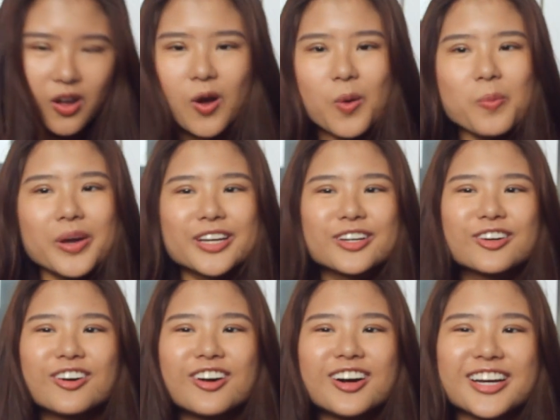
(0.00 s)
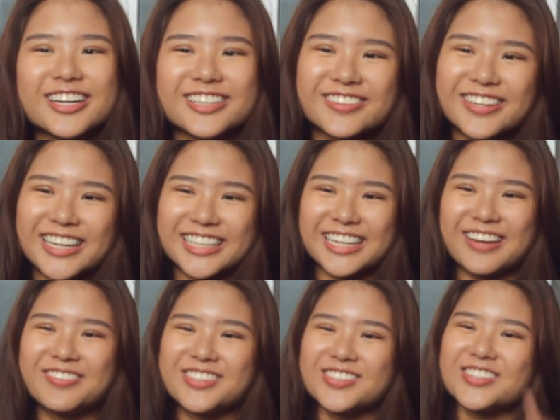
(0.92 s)
Oh my god, wait,
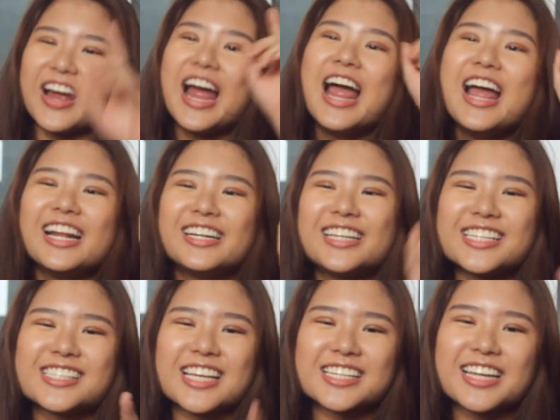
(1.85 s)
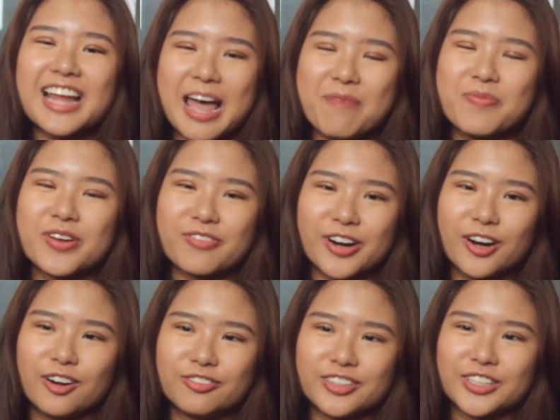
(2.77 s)
I'm so sorry. This doesn't happen very
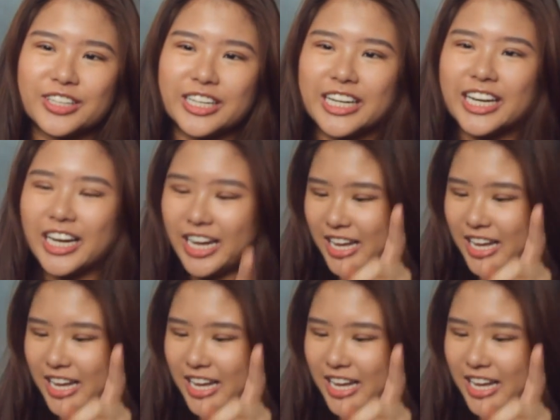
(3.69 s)
often, okay?